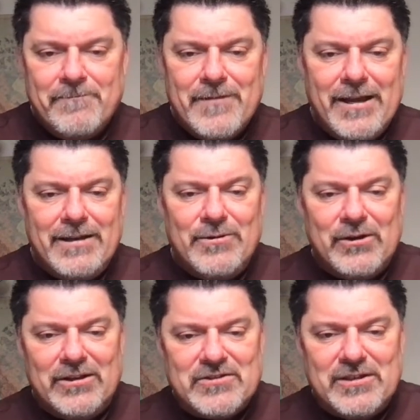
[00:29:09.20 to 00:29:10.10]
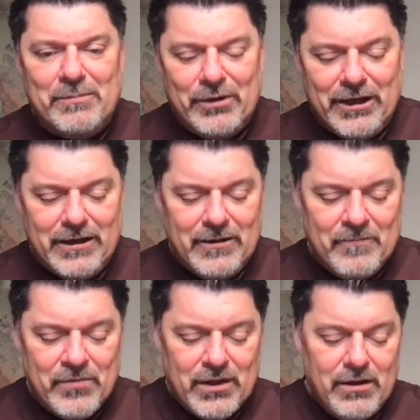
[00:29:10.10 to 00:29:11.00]
And you can simply
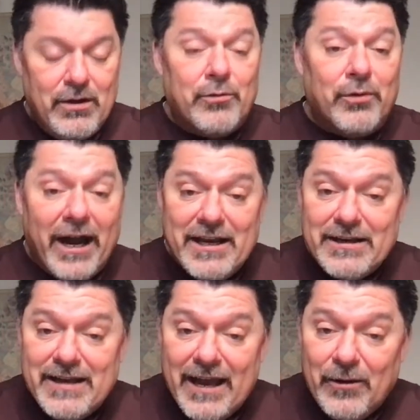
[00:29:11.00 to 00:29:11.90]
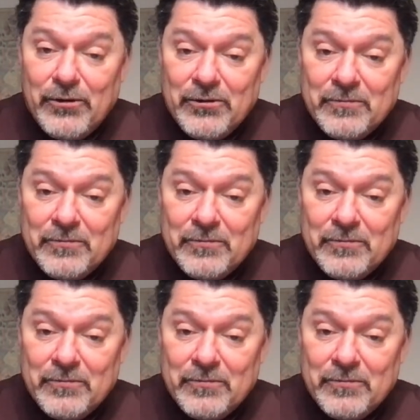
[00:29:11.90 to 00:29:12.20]
write it down.